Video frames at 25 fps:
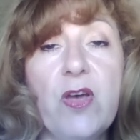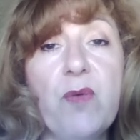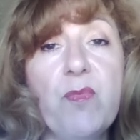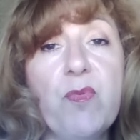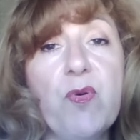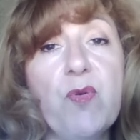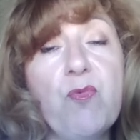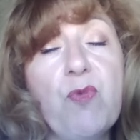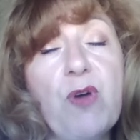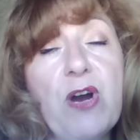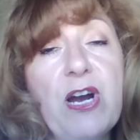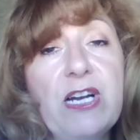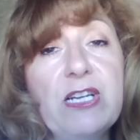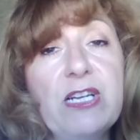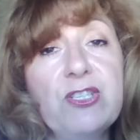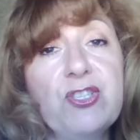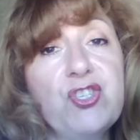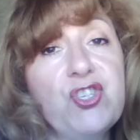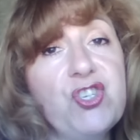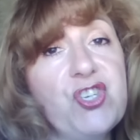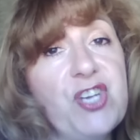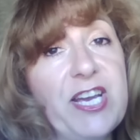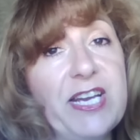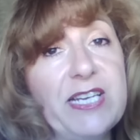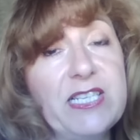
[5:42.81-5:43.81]
Number one
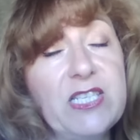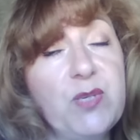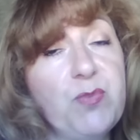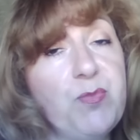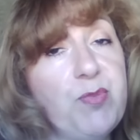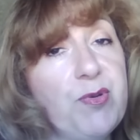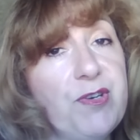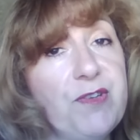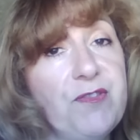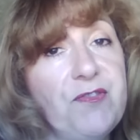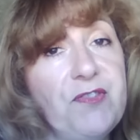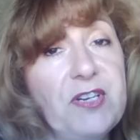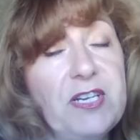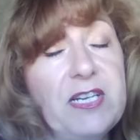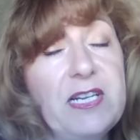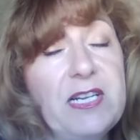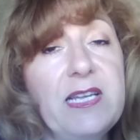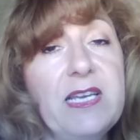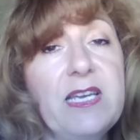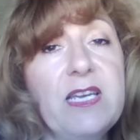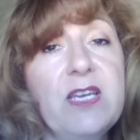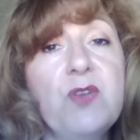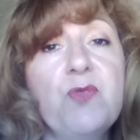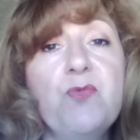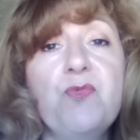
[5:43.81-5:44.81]
checks
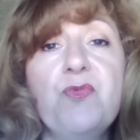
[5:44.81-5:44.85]
perfectly.